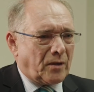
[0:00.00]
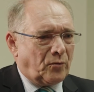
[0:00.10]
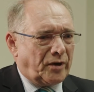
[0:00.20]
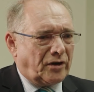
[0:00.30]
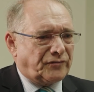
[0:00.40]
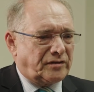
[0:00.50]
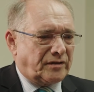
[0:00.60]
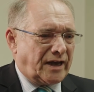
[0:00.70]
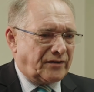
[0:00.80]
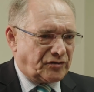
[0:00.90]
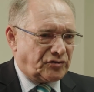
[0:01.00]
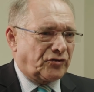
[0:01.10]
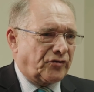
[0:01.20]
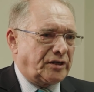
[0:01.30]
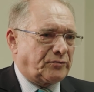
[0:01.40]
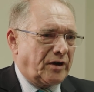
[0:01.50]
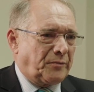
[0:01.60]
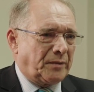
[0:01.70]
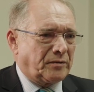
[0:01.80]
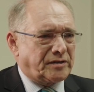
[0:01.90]
We often have stories where
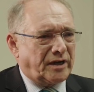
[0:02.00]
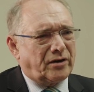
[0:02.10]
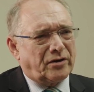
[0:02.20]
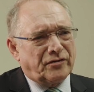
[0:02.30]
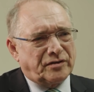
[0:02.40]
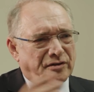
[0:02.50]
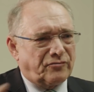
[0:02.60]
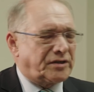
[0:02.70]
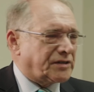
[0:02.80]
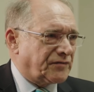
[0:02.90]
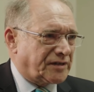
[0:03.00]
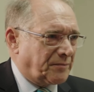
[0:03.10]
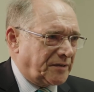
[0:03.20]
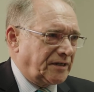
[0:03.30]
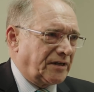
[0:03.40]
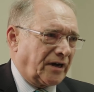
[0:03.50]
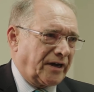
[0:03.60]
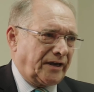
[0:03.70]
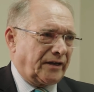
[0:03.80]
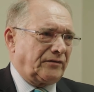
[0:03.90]
people say, oh, there's the risk of somebody
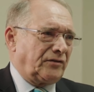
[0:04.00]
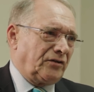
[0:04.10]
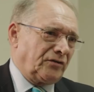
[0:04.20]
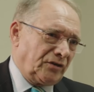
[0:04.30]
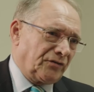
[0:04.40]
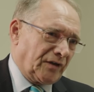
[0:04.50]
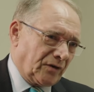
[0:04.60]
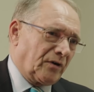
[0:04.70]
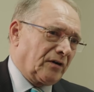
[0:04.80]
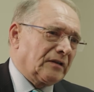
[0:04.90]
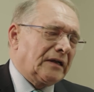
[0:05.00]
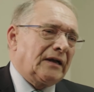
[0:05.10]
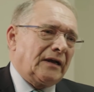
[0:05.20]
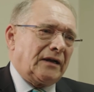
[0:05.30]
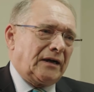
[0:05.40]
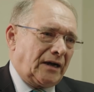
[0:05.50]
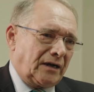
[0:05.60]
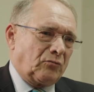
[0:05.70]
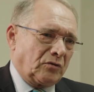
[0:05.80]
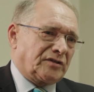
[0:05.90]
dying, and you think, well,
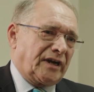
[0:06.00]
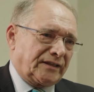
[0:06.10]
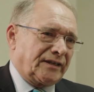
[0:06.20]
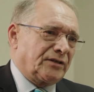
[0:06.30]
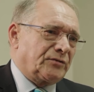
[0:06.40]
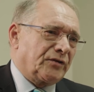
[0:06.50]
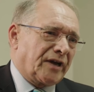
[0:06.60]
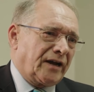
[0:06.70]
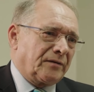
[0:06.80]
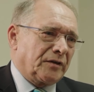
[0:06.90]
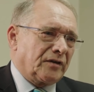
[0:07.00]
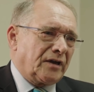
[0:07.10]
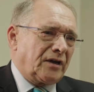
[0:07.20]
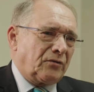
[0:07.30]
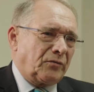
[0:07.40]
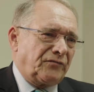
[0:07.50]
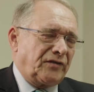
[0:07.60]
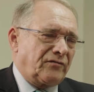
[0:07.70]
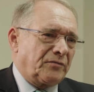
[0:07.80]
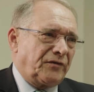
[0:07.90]
we'll take that into account. But we've
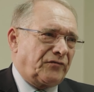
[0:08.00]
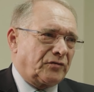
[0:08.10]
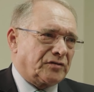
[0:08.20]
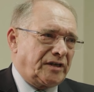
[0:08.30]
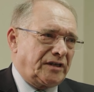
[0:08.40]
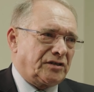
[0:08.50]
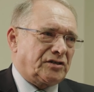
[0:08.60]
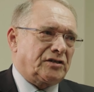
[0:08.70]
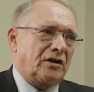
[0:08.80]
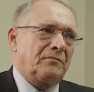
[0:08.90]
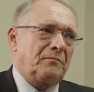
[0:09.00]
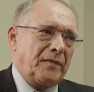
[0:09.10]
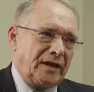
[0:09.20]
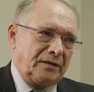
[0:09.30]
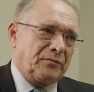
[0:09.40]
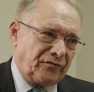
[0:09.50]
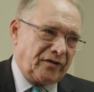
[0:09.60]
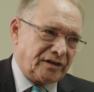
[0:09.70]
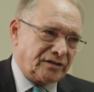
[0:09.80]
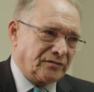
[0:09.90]
never before seen so many
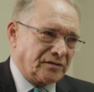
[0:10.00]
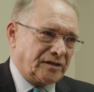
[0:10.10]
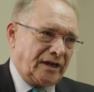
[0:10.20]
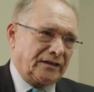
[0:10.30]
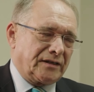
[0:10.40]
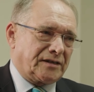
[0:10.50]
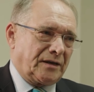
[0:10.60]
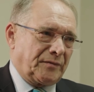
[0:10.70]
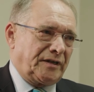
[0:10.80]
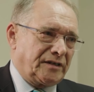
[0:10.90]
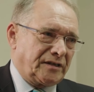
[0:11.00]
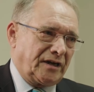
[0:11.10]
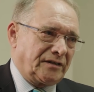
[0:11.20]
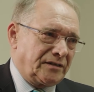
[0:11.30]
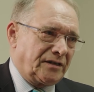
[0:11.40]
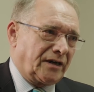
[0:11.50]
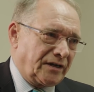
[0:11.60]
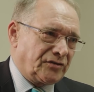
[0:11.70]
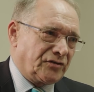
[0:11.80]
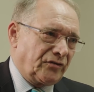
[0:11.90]
professionals saying that somebody is going to die
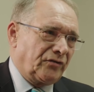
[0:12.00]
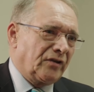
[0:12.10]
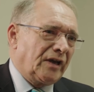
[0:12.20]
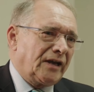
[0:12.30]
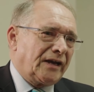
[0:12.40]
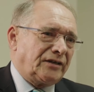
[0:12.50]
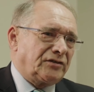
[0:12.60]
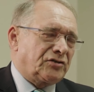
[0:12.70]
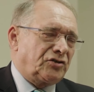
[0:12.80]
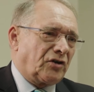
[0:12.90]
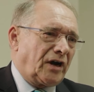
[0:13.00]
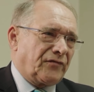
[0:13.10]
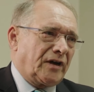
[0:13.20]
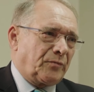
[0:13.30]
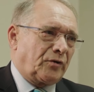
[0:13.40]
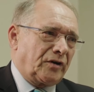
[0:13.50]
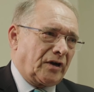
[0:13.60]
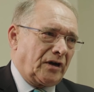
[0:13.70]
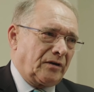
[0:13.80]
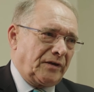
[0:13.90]
soon. And just to drive that point
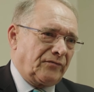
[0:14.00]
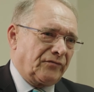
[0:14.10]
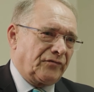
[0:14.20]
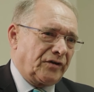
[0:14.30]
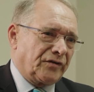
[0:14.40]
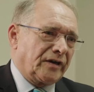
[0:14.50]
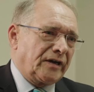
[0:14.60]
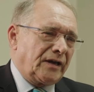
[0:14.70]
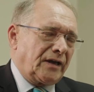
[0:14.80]
home even further,